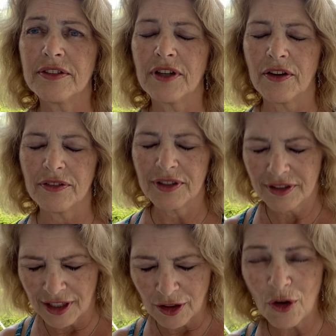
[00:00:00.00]

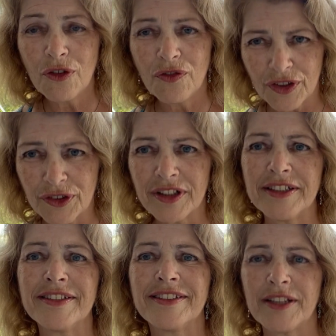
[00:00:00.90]
a low
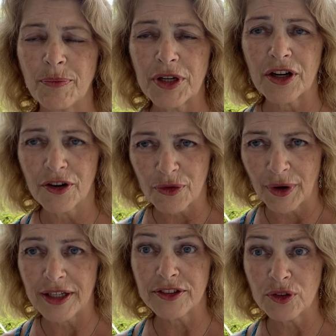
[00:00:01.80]
virulence septic
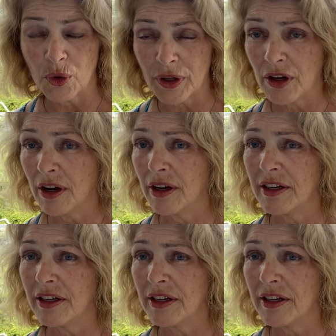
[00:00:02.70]
arthritis going on.